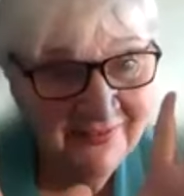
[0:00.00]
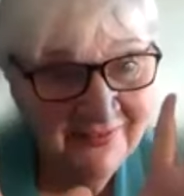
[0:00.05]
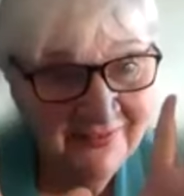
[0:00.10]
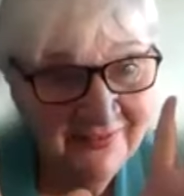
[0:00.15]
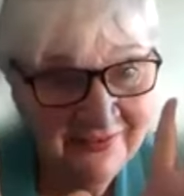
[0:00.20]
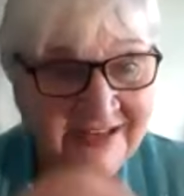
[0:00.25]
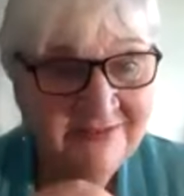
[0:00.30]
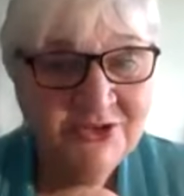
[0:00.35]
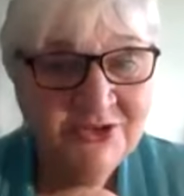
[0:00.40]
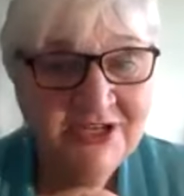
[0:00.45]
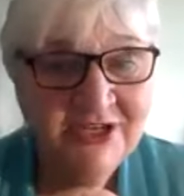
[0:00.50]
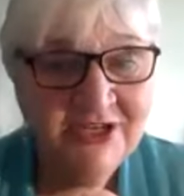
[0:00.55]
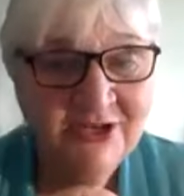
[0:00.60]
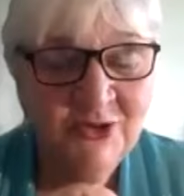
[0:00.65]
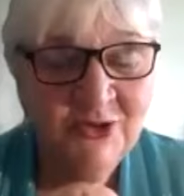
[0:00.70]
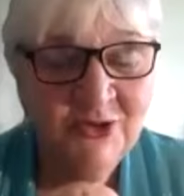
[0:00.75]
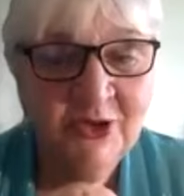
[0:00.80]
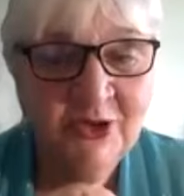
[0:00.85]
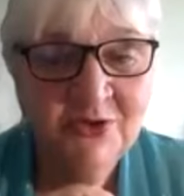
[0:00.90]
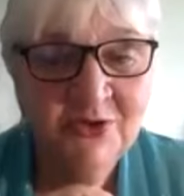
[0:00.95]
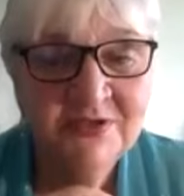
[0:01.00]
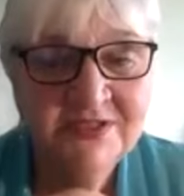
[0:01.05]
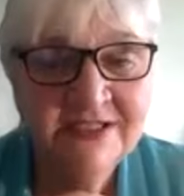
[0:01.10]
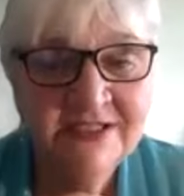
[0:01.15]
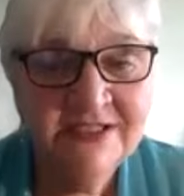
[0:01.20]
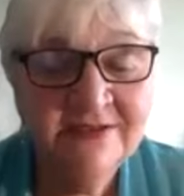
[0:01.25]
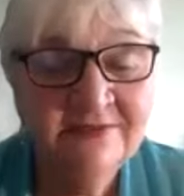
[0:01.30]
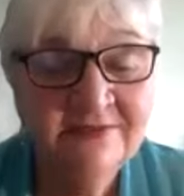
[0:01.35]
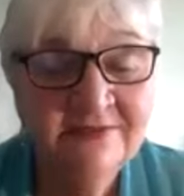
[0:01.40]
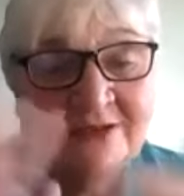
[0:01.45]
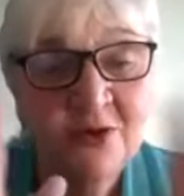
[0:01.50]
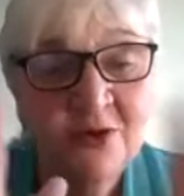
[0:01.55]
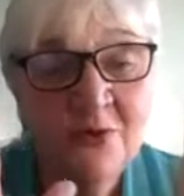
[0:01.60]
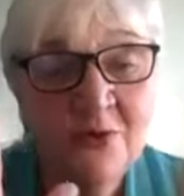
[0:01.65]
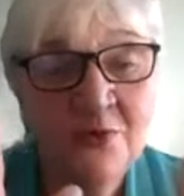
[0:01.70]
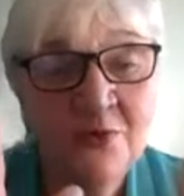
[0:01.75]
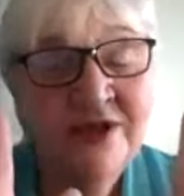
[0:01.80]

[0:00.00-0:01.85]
of that particular person.